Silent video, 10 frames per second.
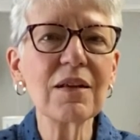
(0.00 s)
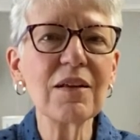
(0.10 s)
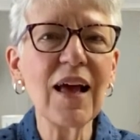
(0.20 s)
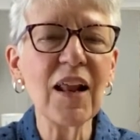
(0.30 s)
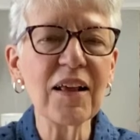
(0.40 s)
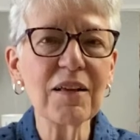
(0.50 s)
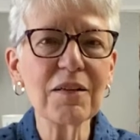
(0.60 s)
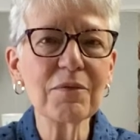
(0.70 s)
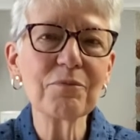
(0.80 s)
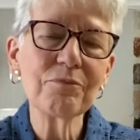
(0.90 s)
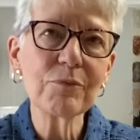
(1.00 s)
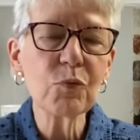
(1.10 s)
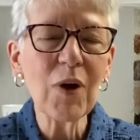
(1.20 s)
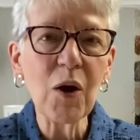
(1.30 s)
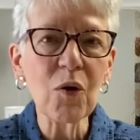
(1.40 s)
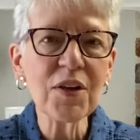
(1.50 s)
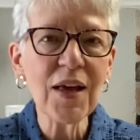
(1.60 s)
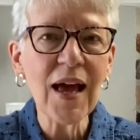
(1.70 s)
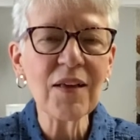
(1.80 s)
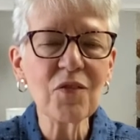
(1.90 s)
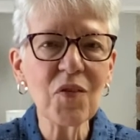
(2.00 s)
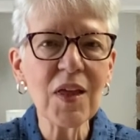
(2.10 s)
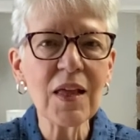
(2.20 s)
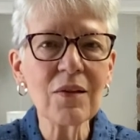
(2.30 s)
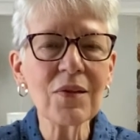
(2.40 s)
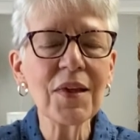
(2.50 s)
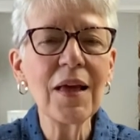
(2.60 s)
kind of prioritized things,